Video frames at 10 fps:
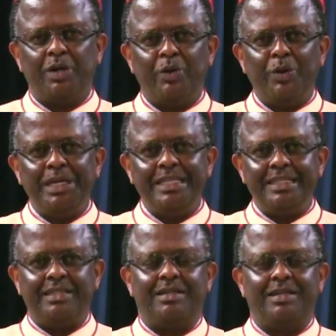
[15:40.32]
Who is
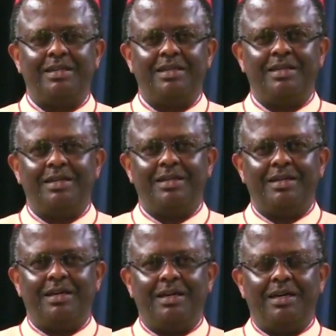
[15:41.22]
it
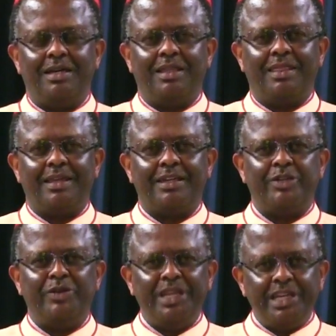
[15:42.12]
that
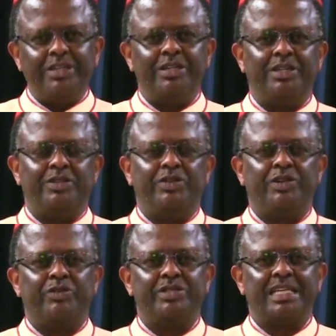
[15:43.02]
you need to
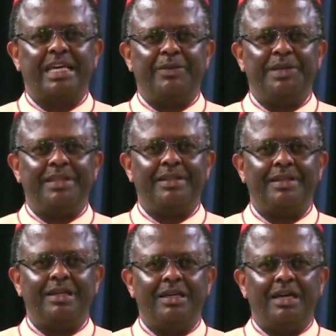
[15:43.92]
reconcile with?
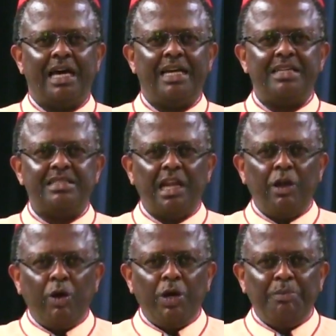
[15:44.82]
And as the
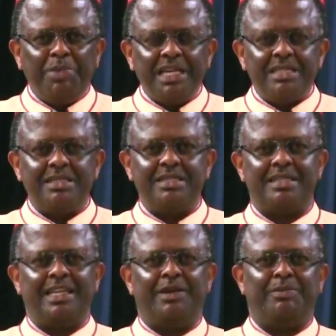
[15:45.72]
Lord brings
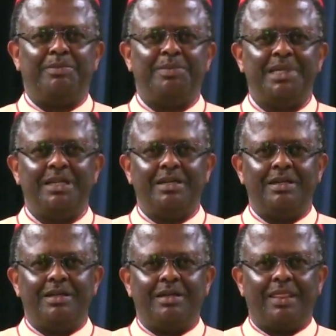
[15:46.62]
this name,
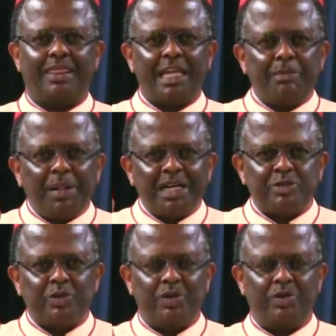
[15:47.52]
that
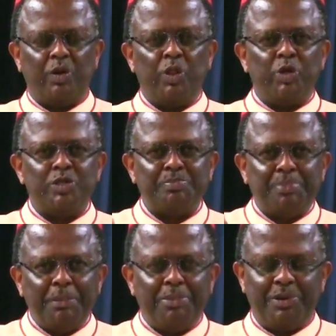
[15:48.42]
person or those
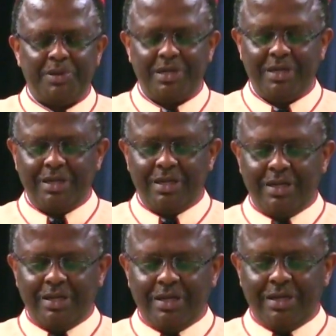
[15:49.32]
people
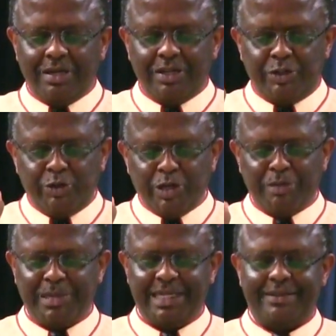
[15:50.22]
to your
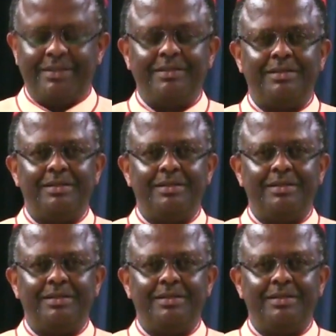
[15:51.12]
mind,